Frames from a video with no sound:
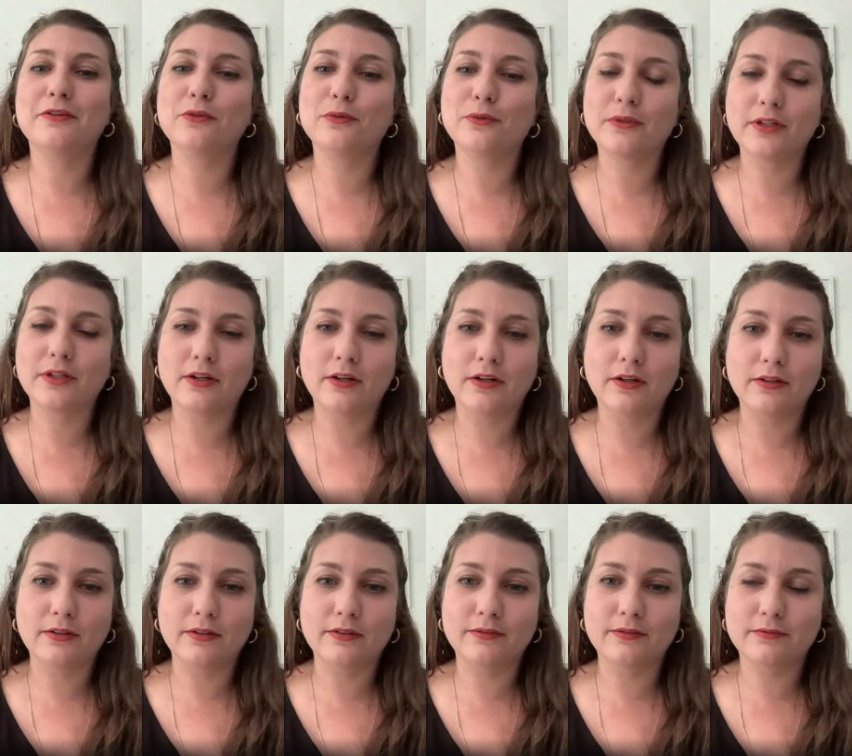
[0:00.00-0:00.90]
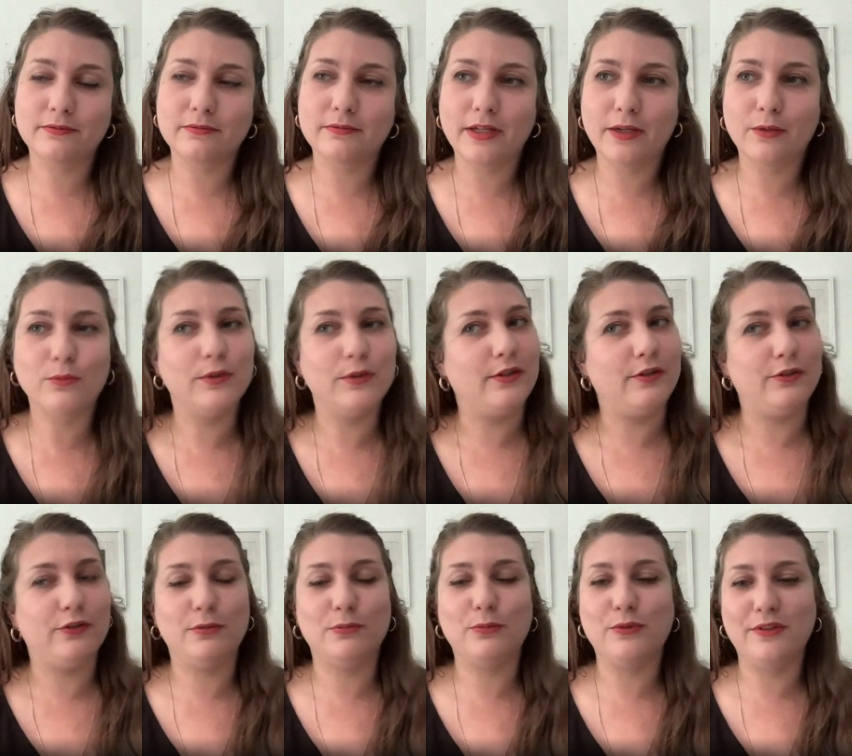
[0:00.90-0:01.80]
do it all at
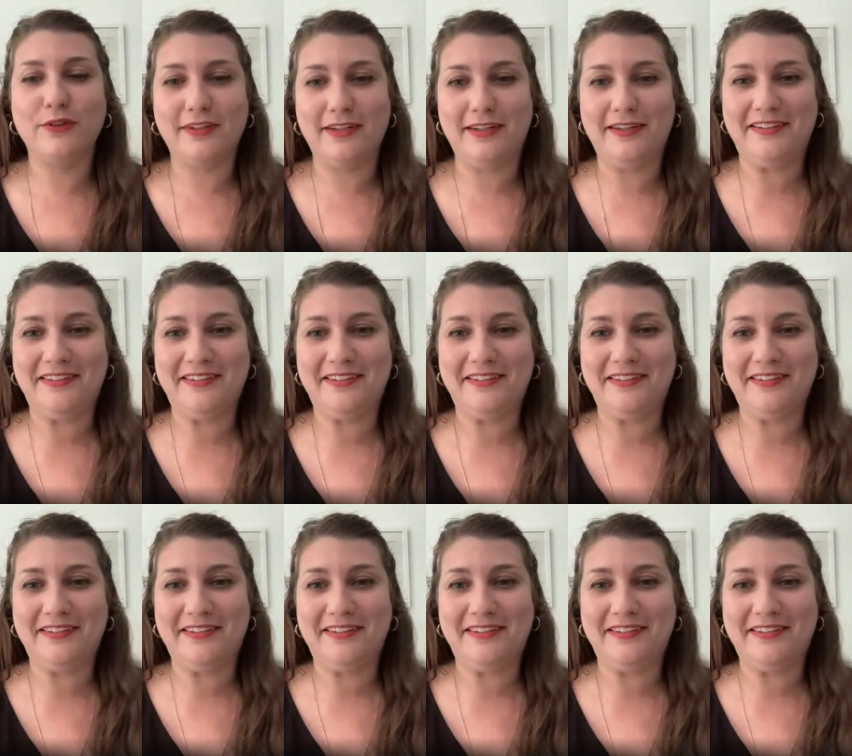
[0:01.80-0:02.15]
100%.